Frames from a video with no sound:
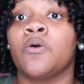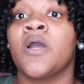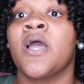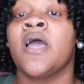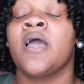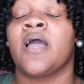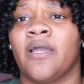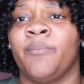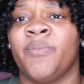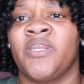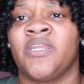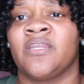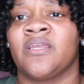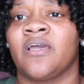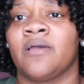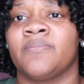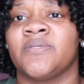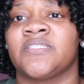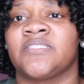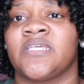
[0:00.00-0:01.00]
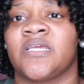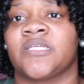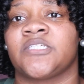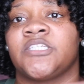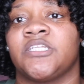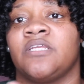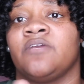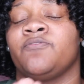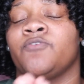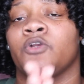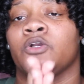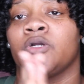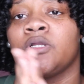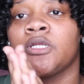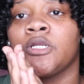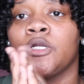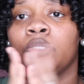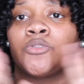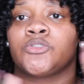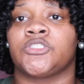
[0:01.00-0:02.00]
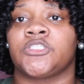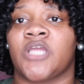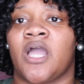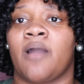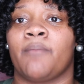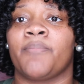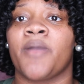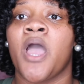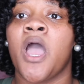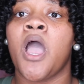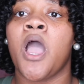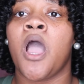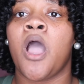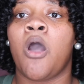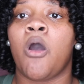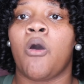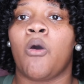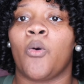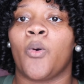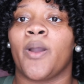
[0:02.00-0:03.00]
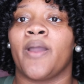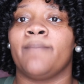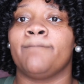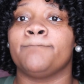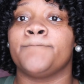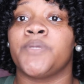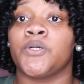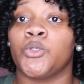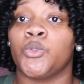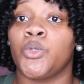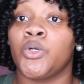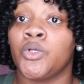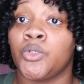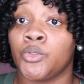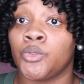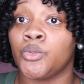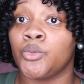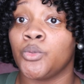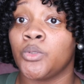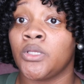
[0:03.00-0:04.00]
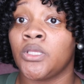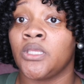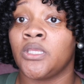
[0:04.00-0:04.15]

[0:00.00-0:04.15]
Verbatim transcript: Comment in the comment section if you're gonna go shop on Boohoo,